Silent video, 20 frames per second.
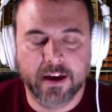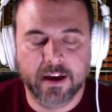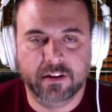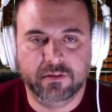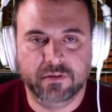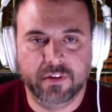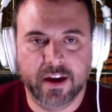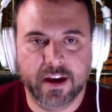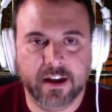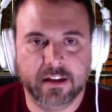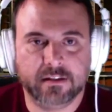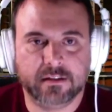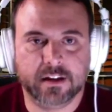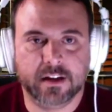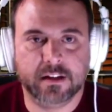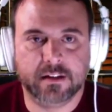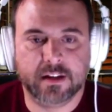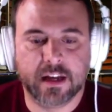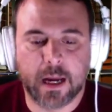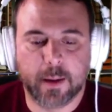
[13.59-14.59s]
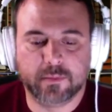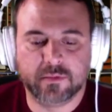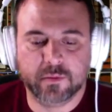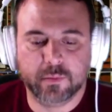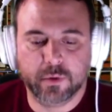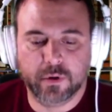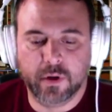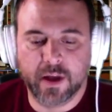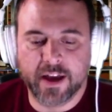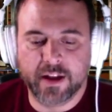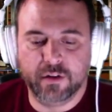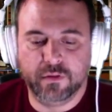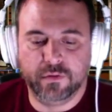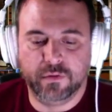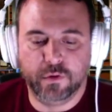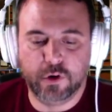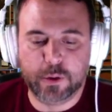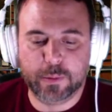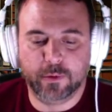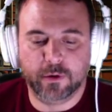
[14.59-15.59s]
Advanced, adaptable, and
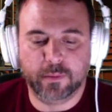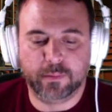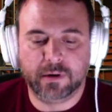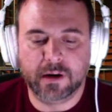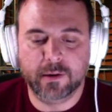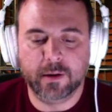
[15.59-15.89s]
affordable